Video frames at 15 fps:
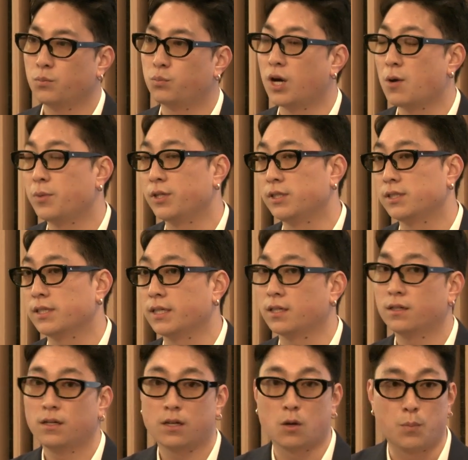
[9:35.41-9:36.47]
properties
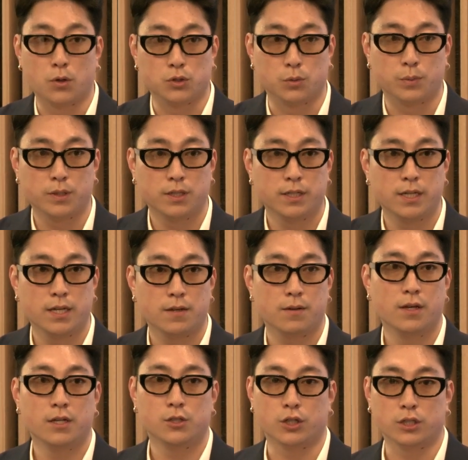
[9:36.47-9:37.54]
like composability,
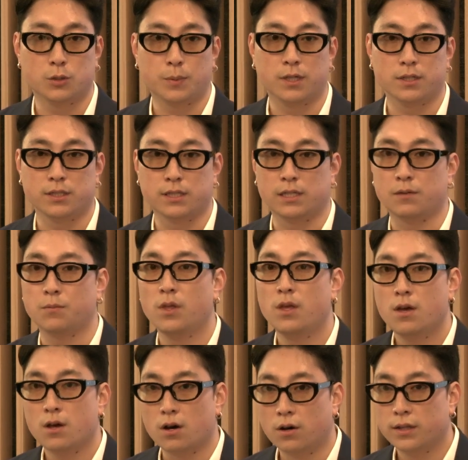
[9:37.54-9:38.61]
transparency,
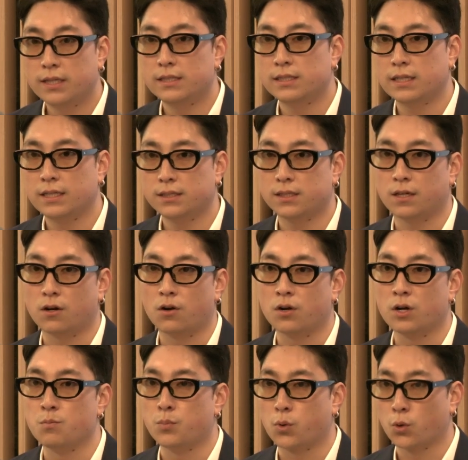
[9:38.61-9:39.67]
all these things that
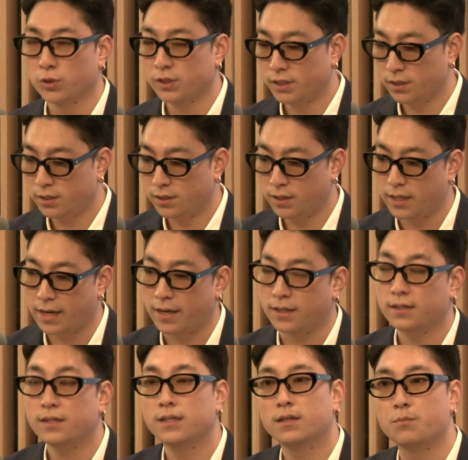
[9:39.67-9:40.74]
are important
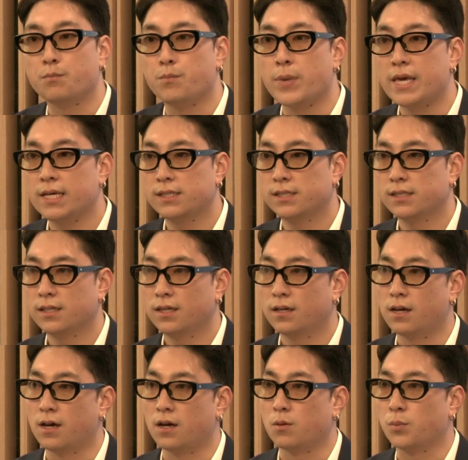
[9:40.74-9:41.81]
that make
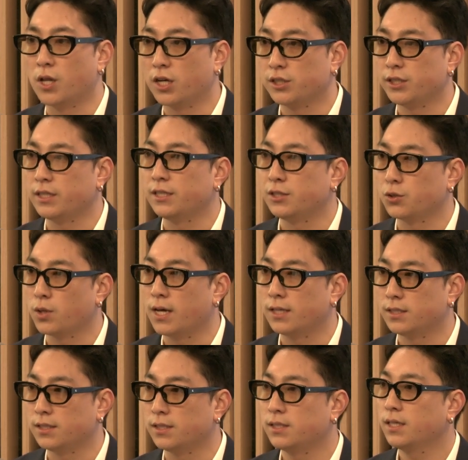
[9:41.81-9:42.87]
blockchain digital
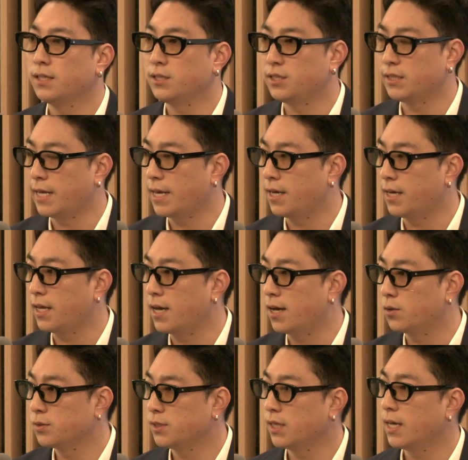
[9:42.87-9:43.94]
assets stand
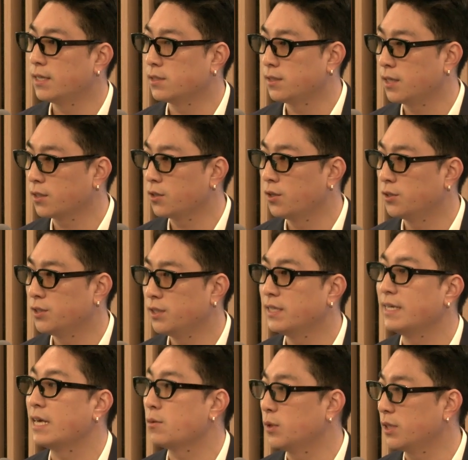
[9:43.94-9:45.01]
out as a technology,
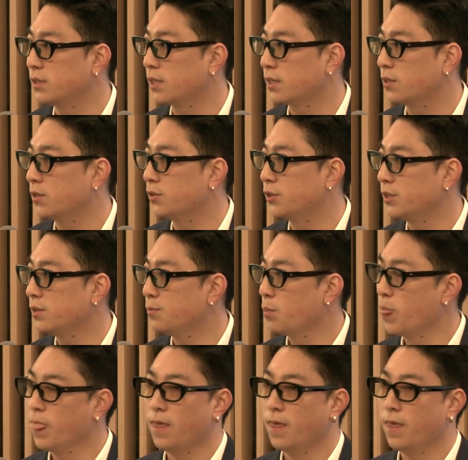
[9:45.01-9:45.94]
enabling technology.